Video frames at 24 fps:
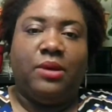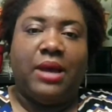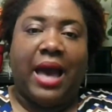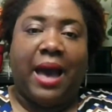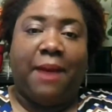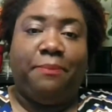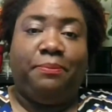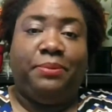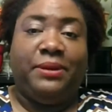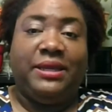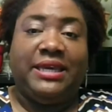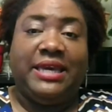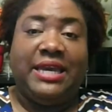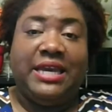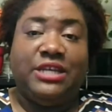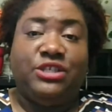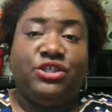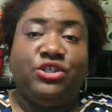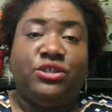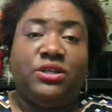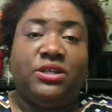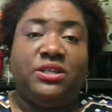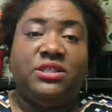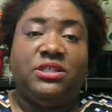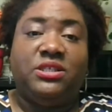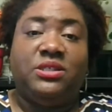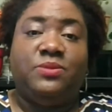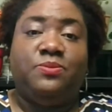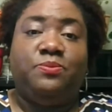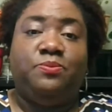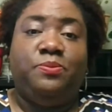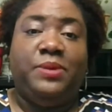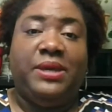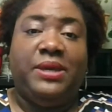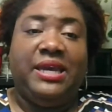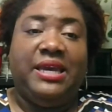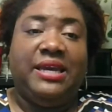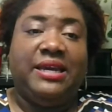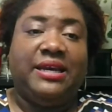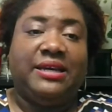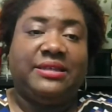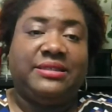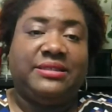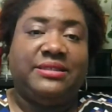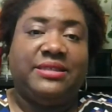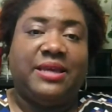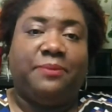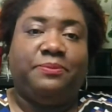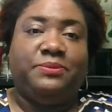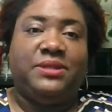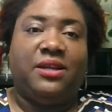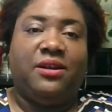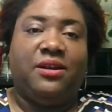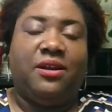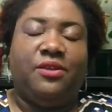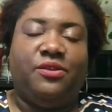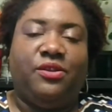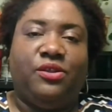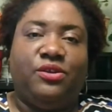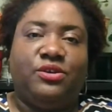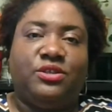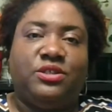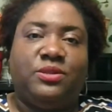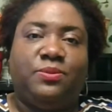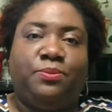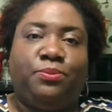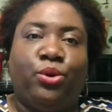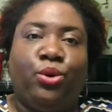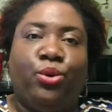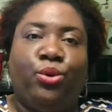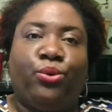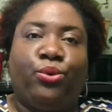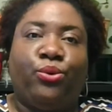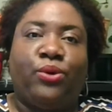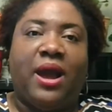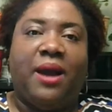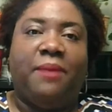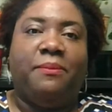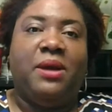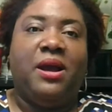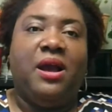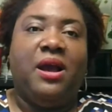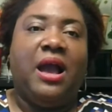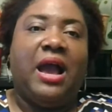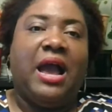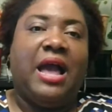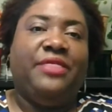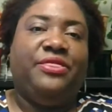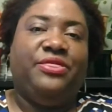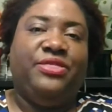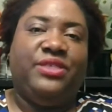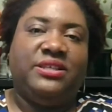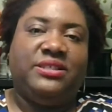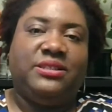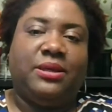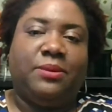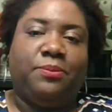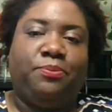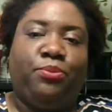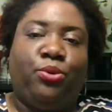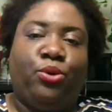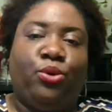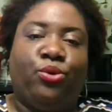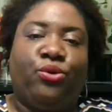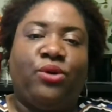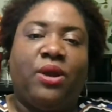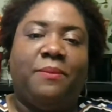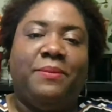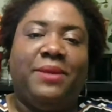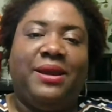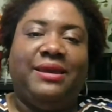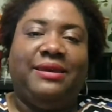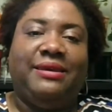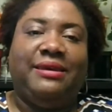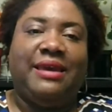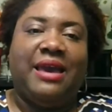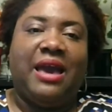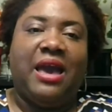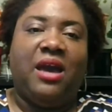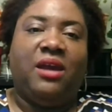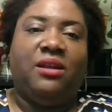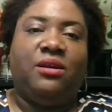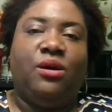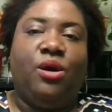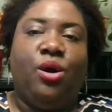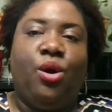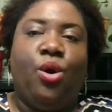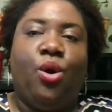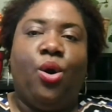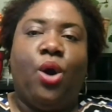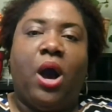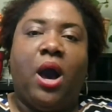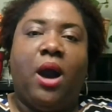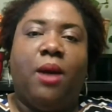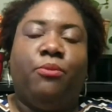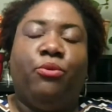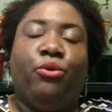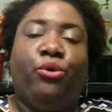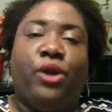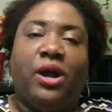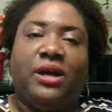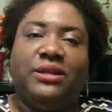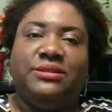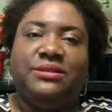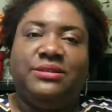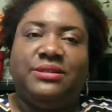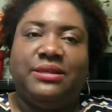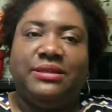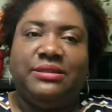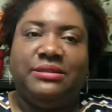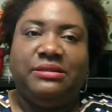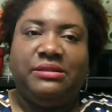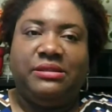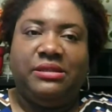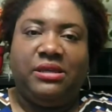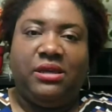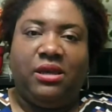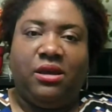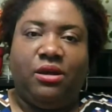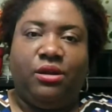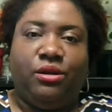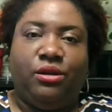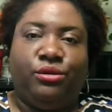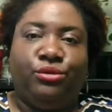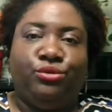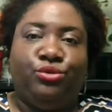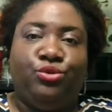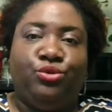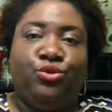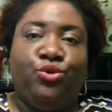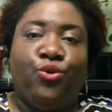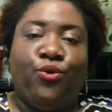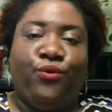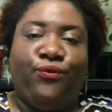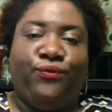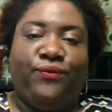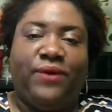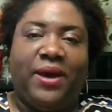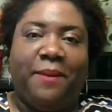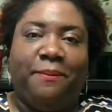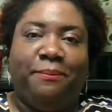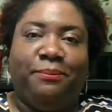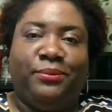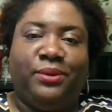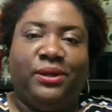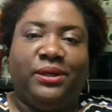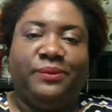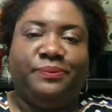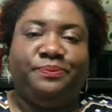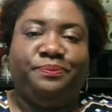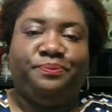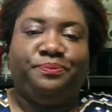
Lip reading: applications being accepted under this program, and this program again runs until November.